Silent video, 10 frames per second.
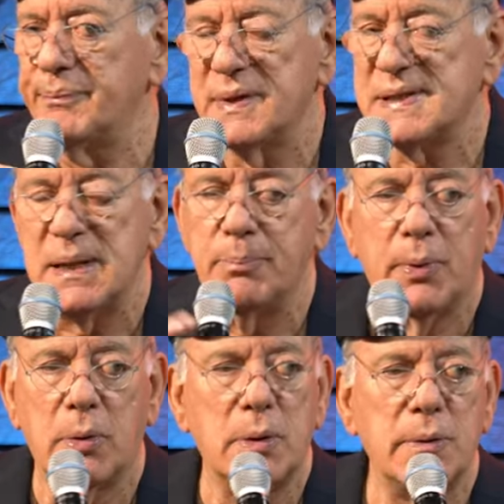
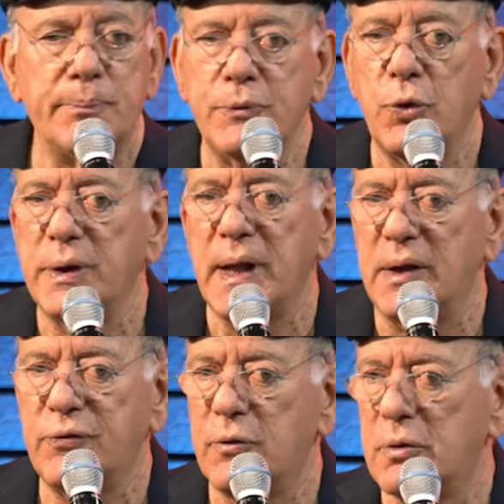simple, doing
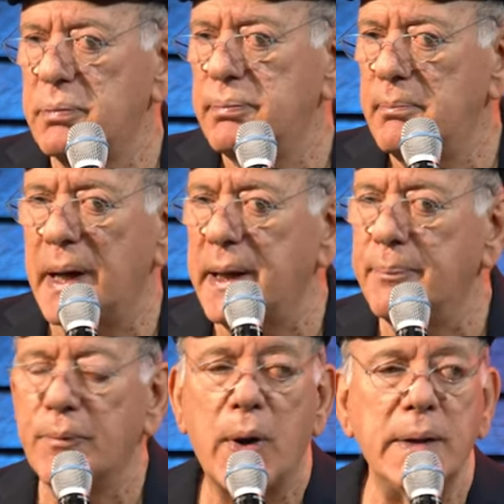that for money,
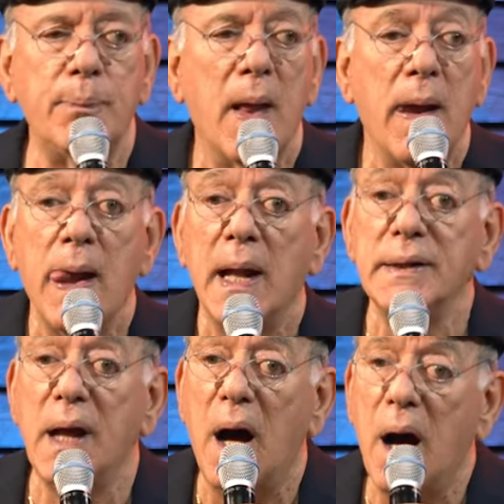right?
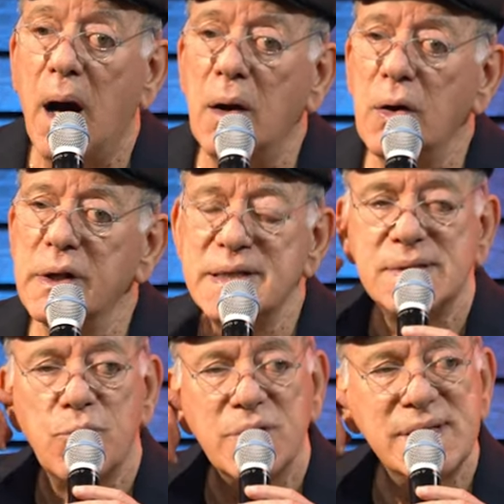The
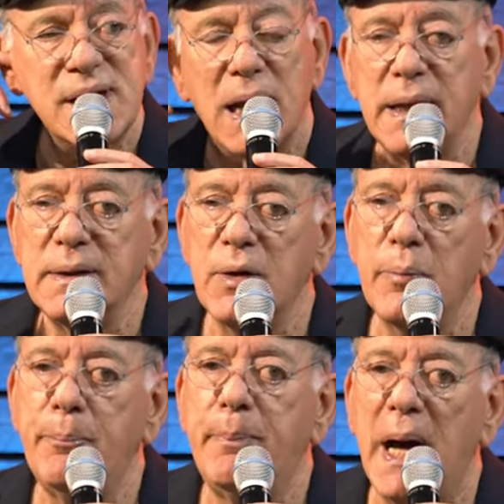harlots were selling their
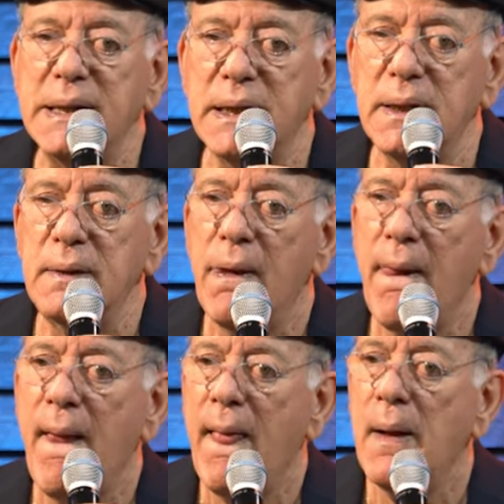body
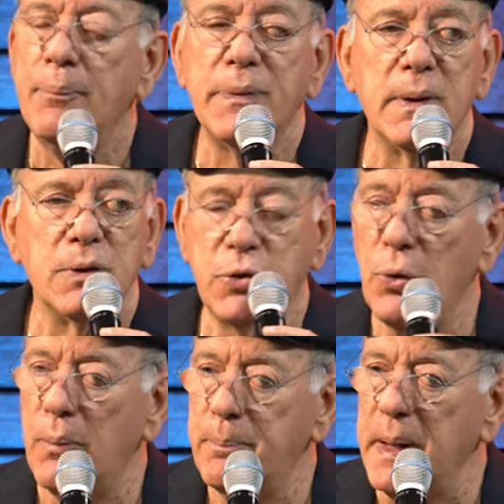
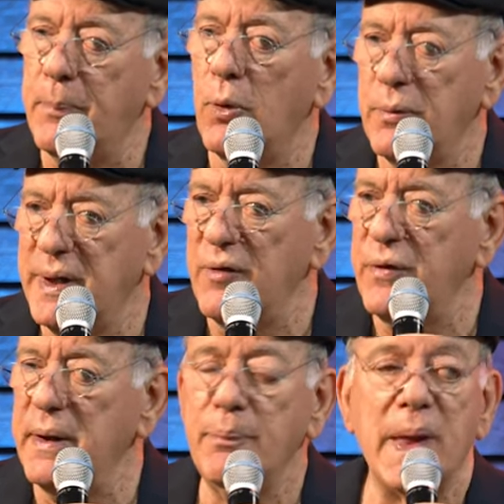to people
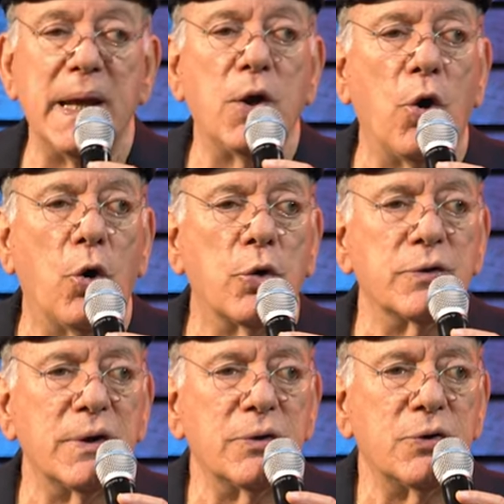giving in
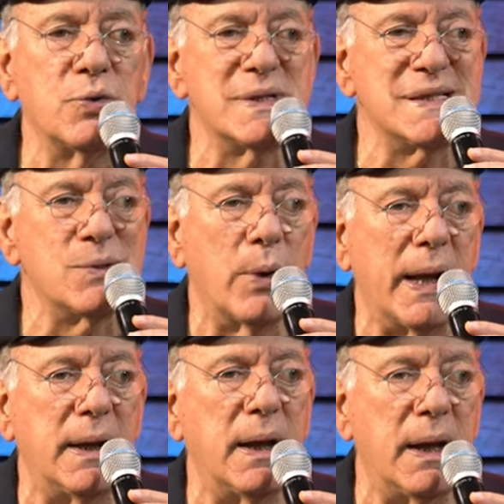order to
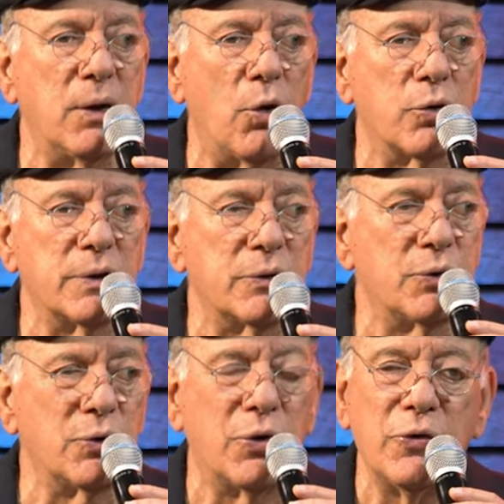sway, in order
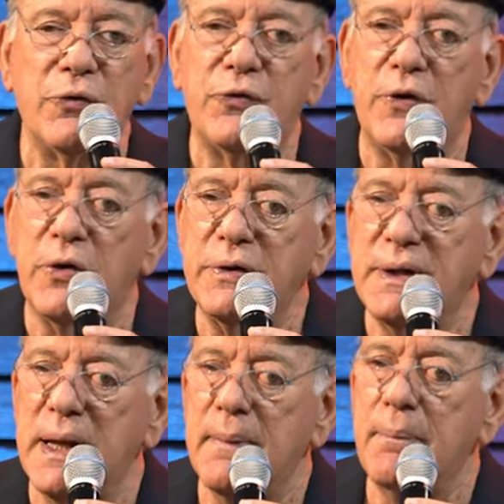to convert
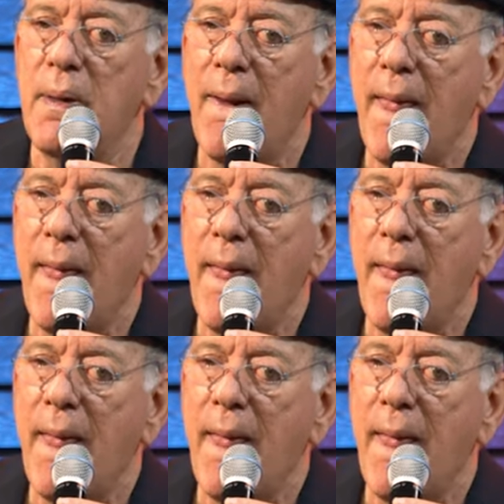them